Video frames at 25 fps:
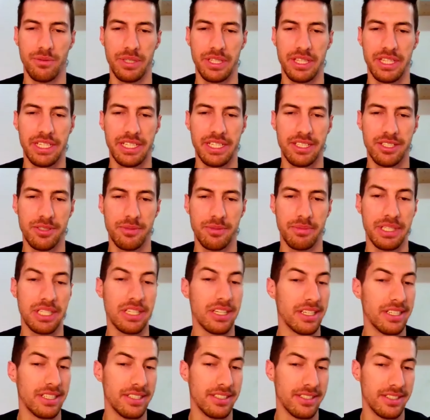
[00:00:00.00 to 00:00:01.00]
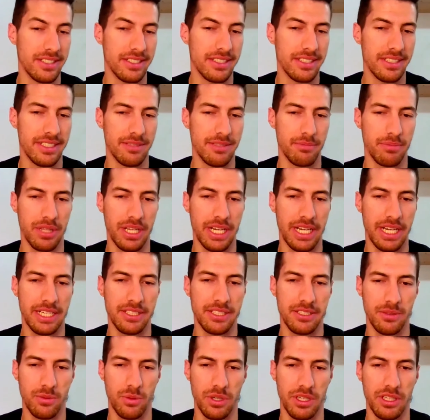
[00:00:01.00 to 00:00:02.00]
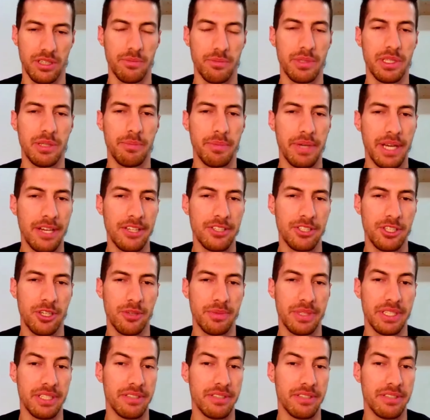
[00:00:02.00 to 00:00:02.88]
with this because it implies we're going to beat Belgium.